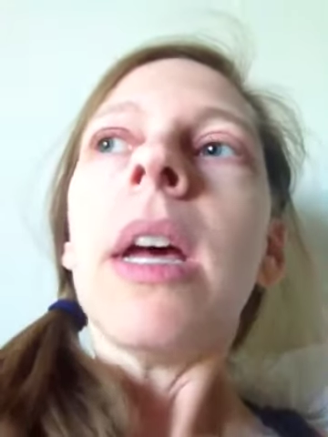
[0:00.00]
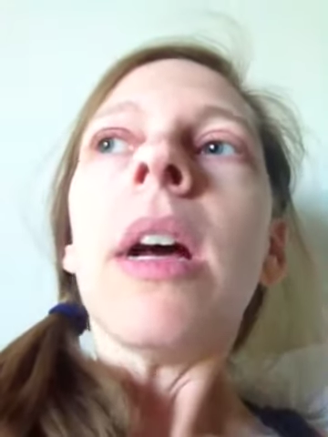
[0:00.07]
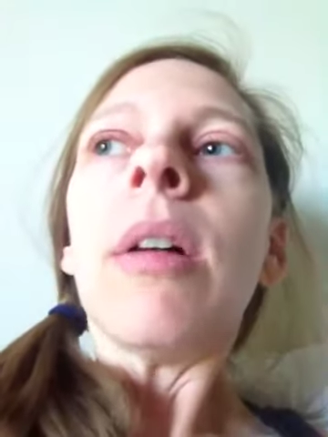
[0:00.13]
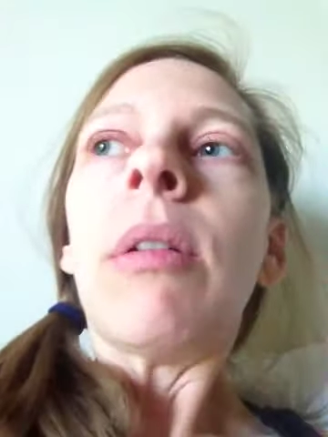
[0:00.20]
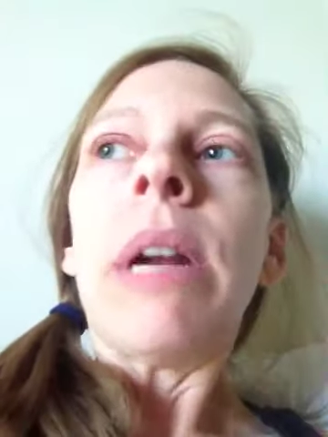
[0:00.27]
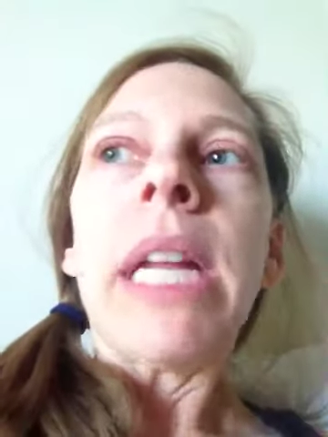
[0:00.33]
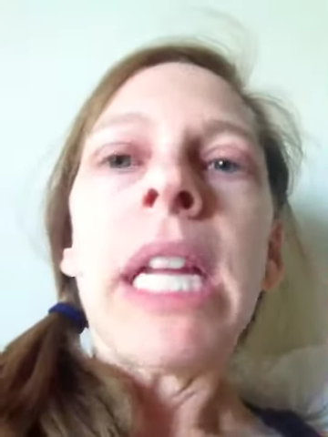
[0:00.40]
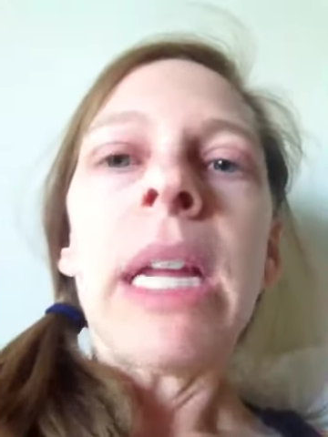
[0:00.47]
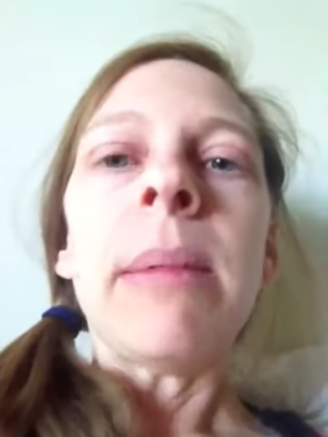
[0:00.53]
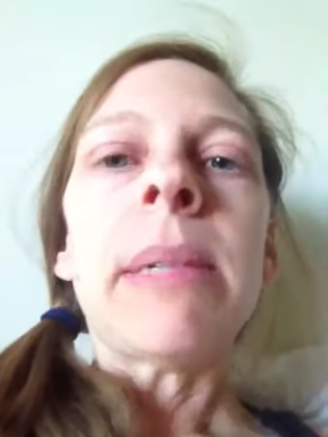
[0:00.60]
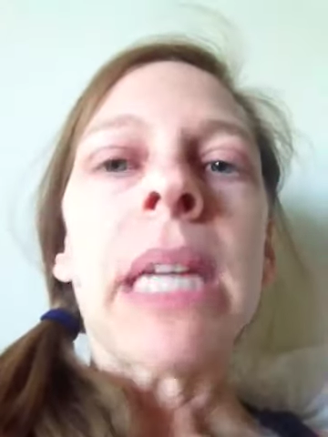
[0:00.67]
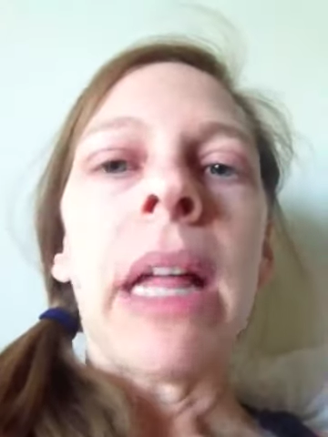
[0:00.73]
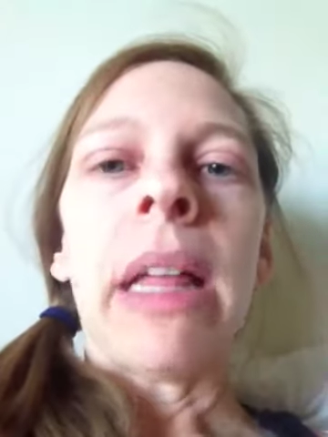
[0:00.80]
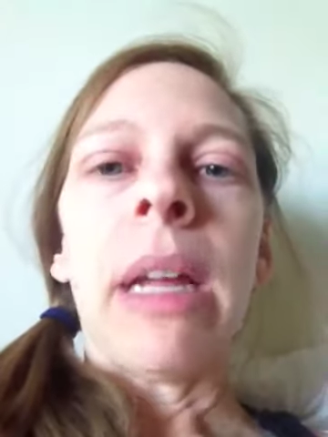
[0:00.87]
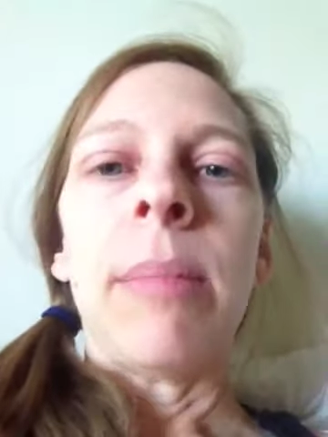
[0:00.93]
what I keep
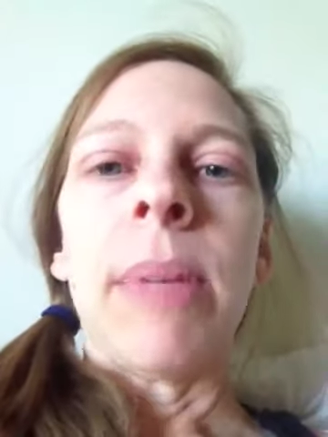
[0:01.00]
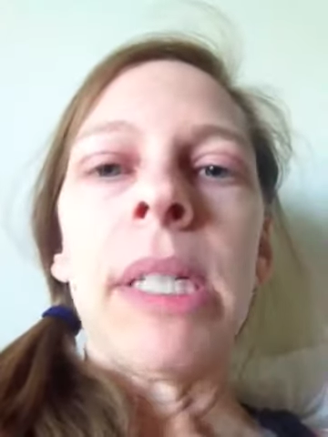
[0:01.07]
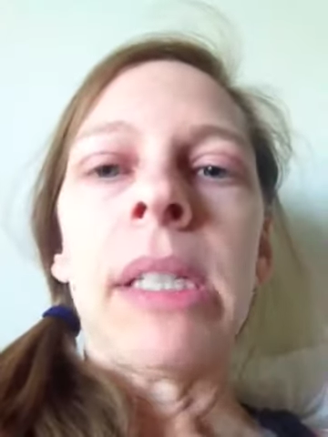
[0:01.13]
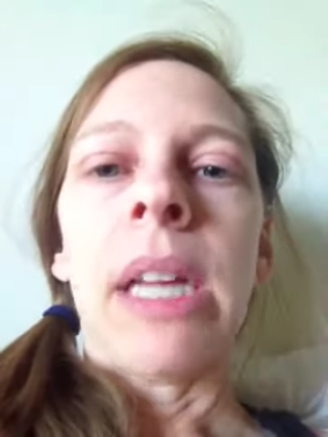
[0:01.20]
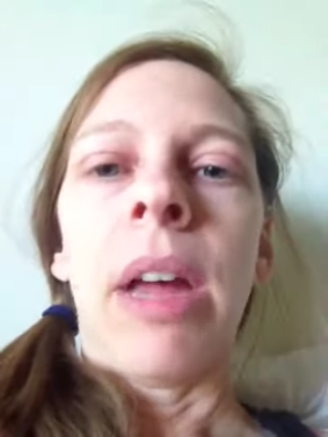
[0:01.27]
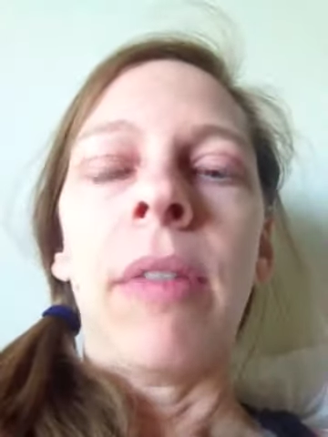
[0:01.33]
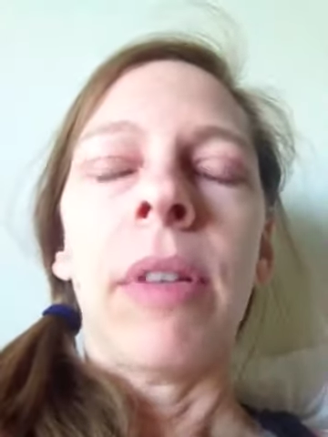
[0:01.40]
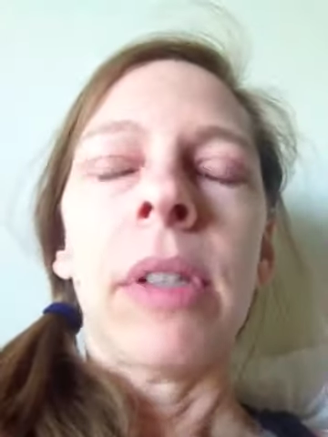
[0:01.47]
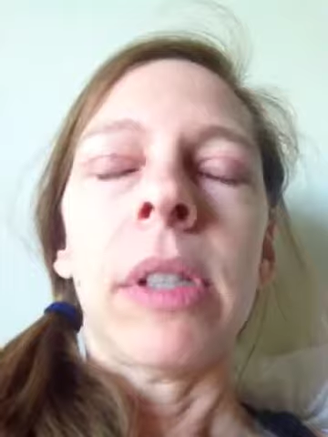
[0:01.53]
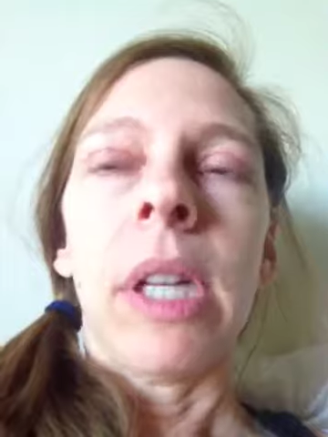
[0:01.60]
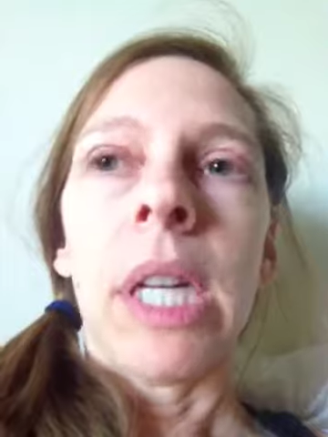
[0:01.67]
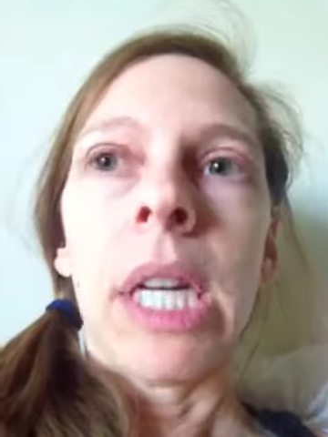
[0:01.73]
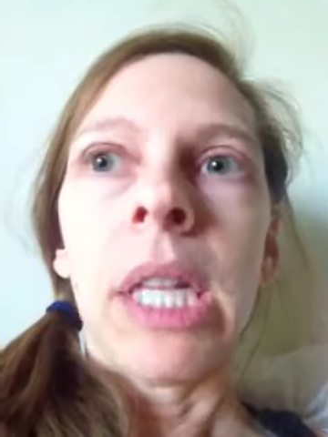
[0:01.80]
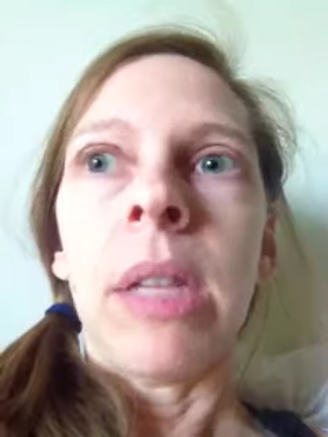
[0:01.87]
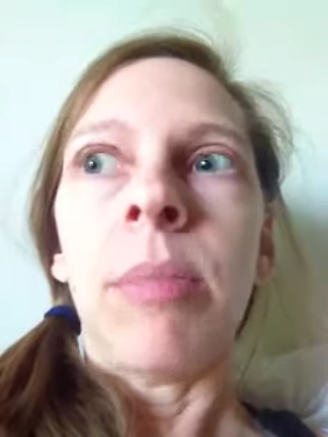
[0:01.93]
telling myself because,
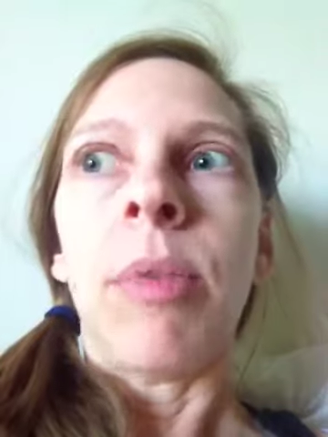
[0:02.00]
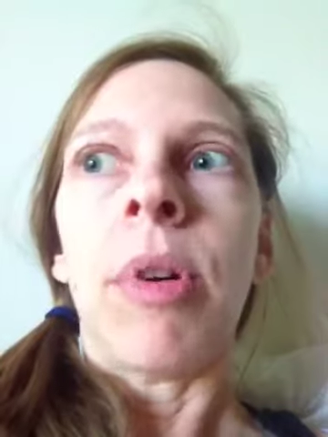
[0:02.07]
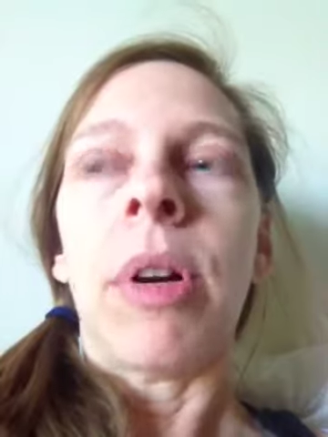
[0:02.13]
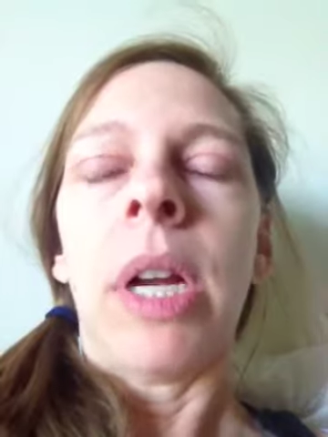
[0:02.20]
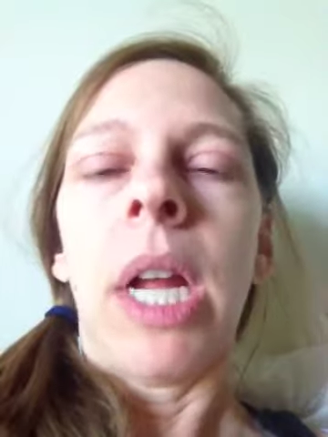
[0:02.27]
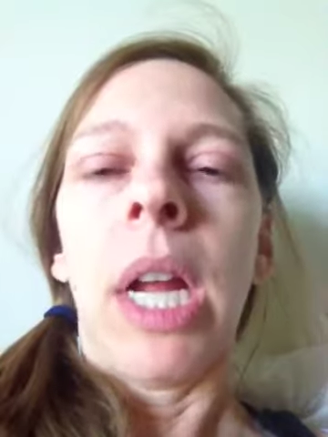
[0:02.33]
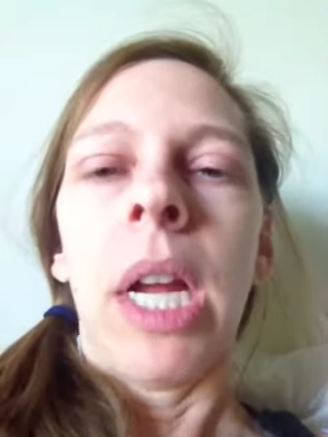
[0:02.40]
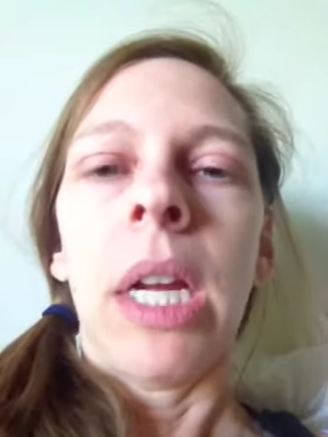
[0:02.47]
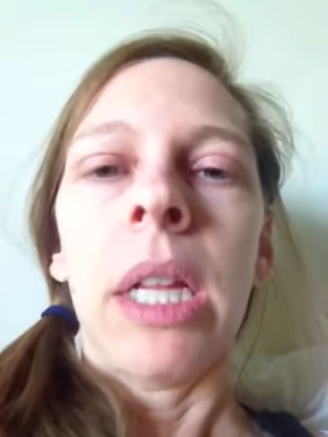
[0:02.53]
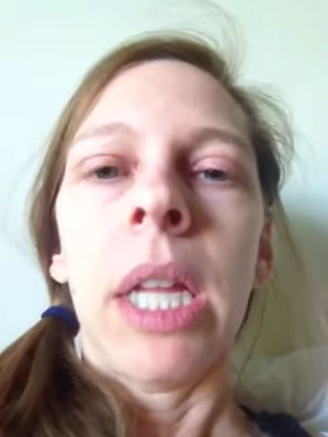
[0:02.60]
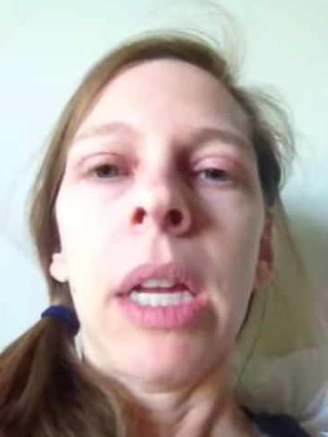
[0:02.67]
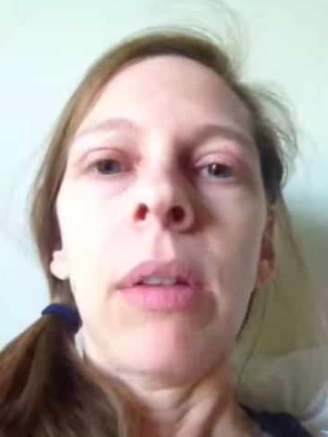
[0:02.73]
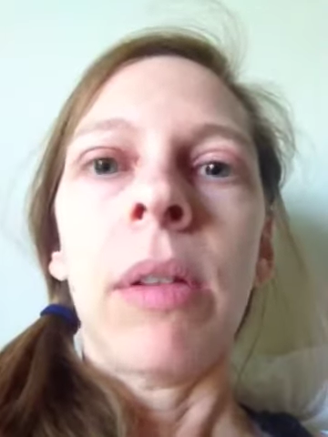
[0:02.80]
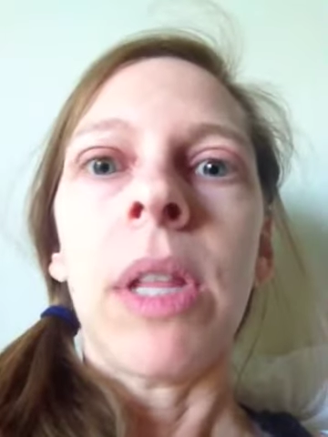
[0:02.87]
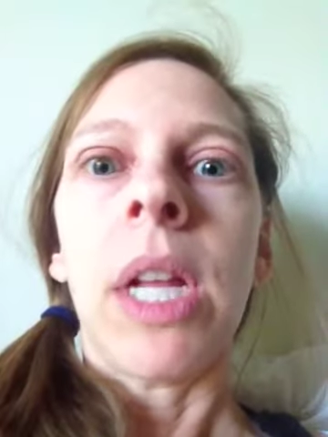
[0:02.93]
like, in the morning,
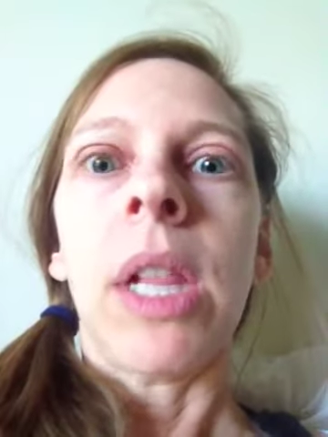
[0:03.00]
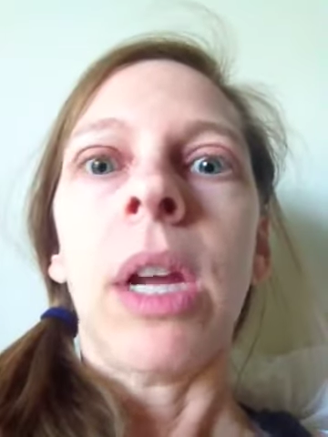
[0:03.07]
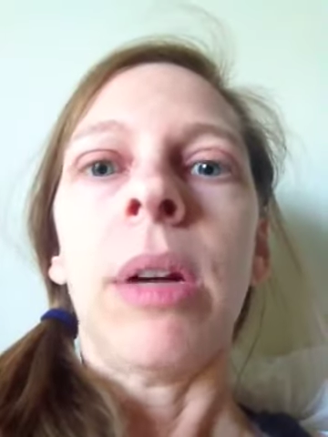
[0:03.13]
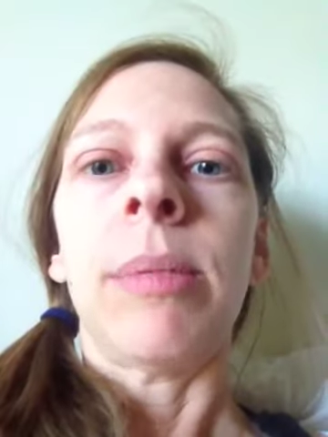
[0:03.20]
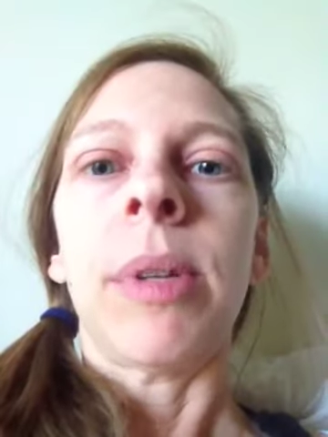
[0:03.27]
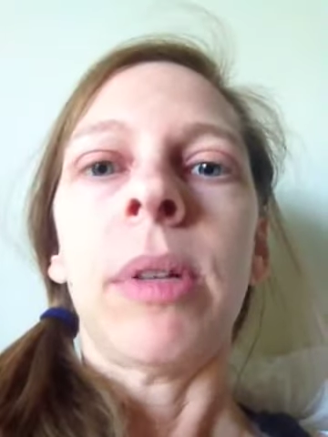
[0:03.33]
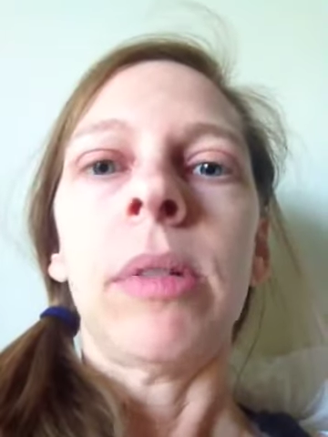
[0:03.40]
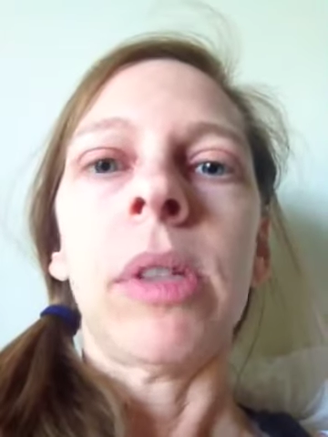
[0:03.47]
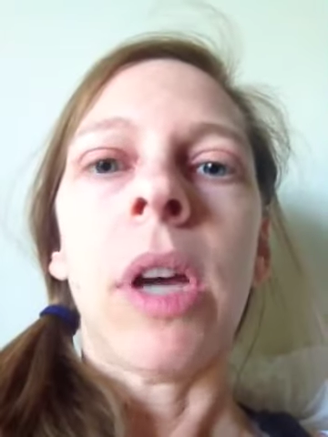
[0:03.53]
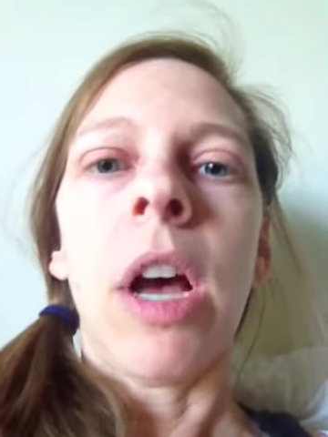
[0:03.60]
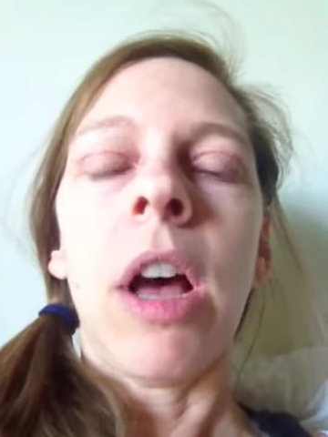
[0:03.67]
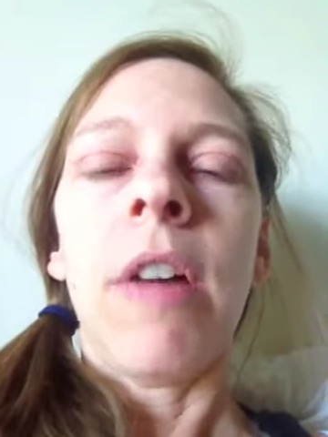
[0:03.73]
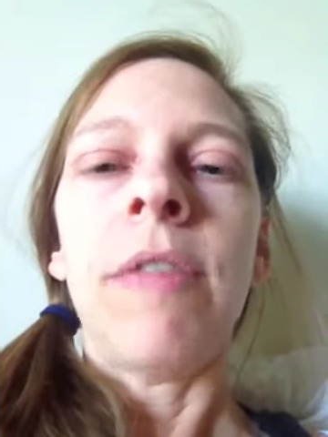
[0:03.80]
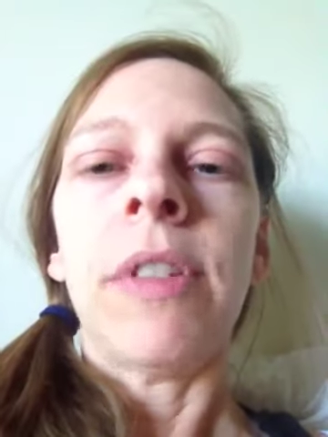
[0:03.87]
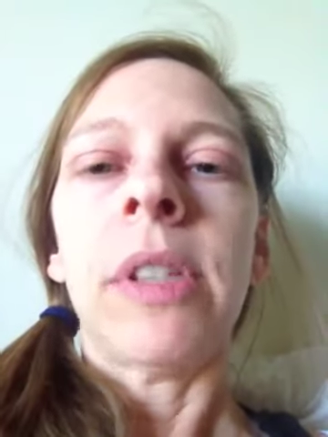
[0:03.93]
like when the alarm goes
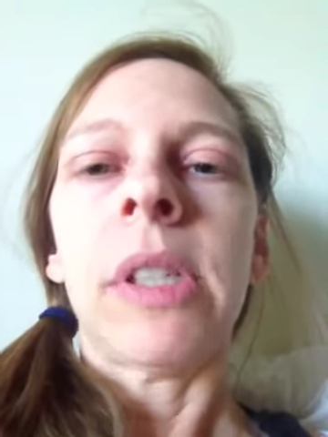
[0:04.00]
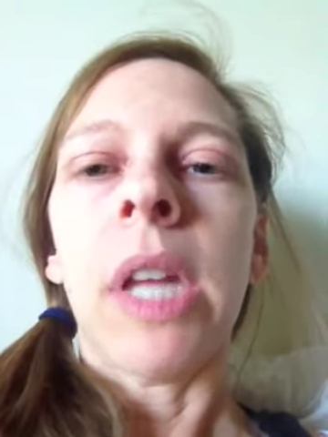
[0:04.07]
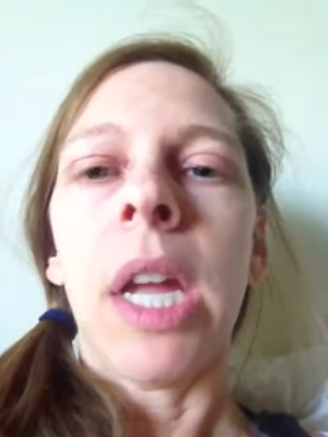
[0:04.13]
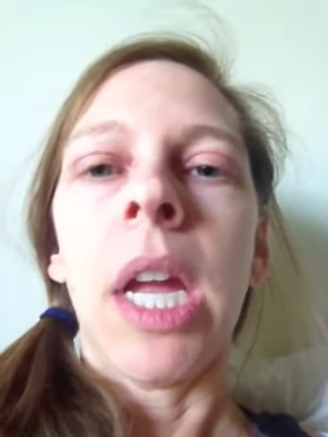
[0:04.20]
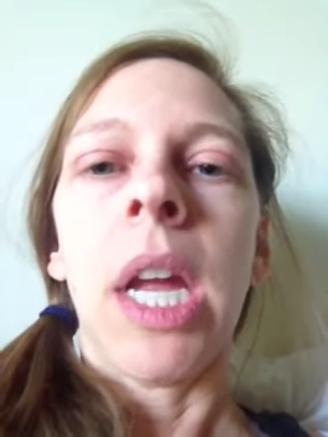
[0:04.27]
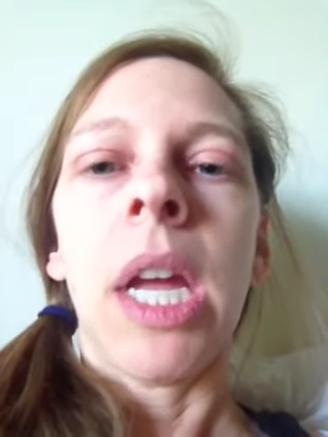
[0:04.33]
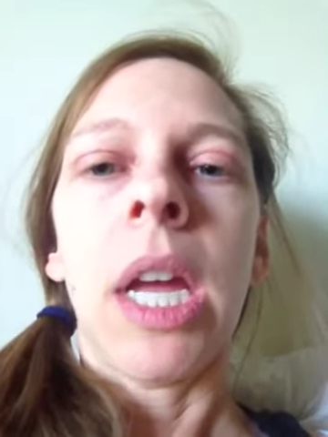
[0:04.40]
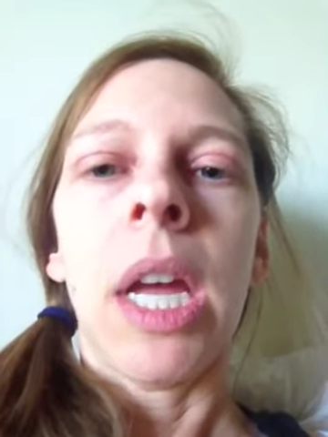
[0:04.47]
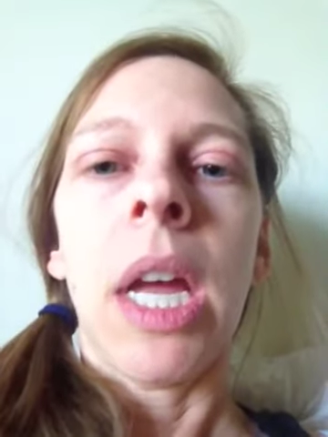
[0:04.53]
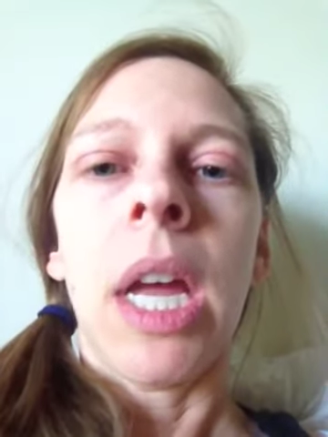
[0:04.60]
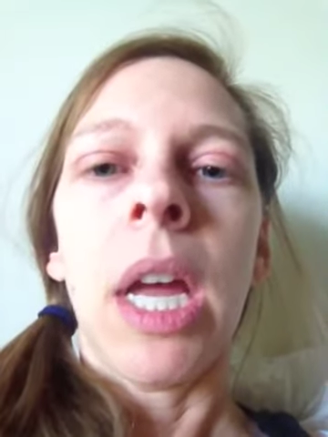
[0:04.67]
off, it's like,